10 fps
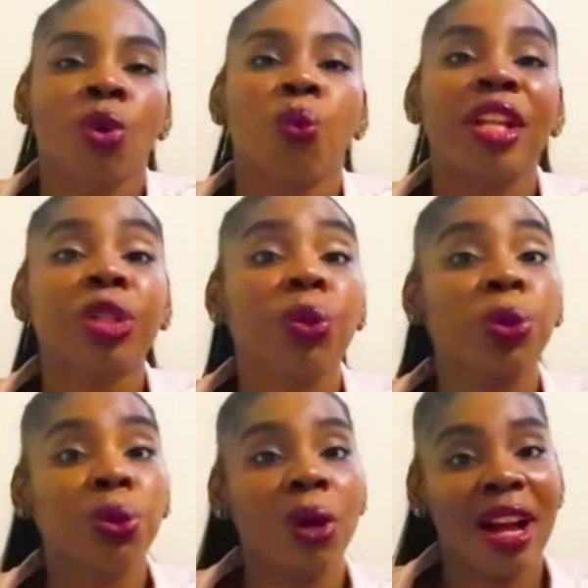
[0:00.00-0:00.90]
When you
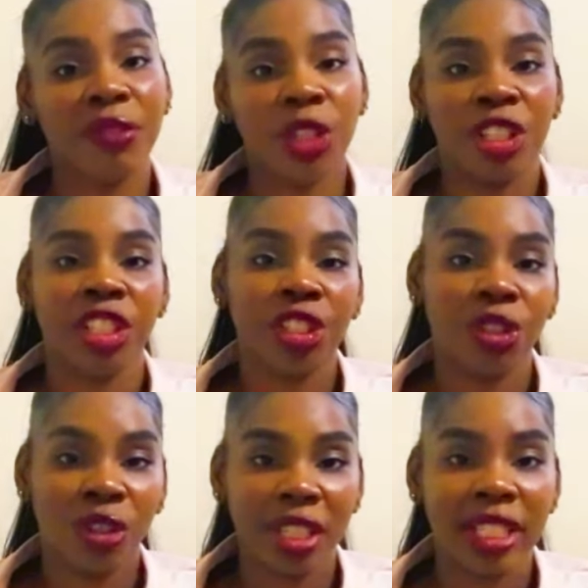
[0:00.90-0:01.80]
do have your
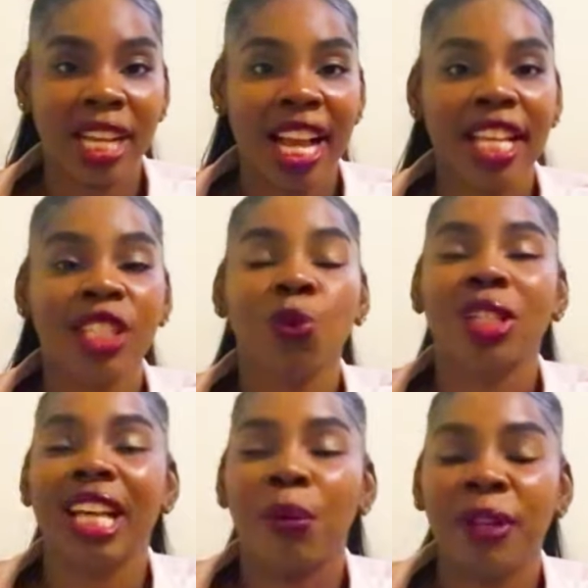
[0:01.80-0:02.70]
insurance, guys,
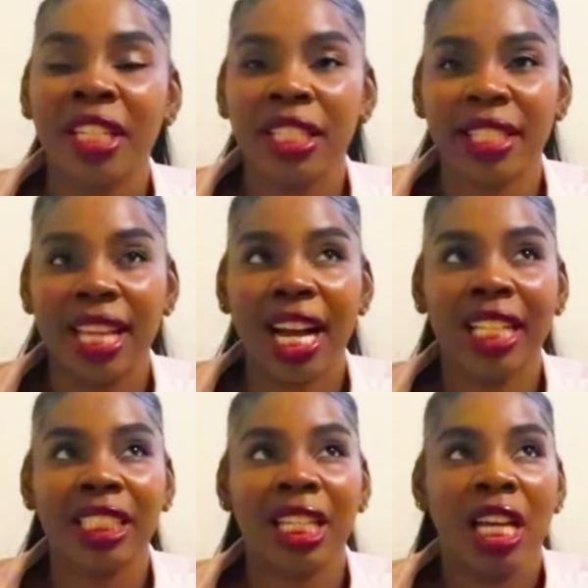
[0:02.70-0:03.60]
what happens is
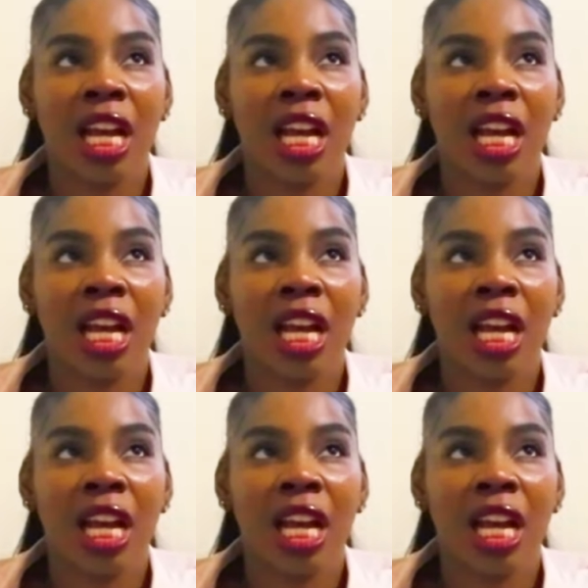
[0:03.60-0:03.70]
that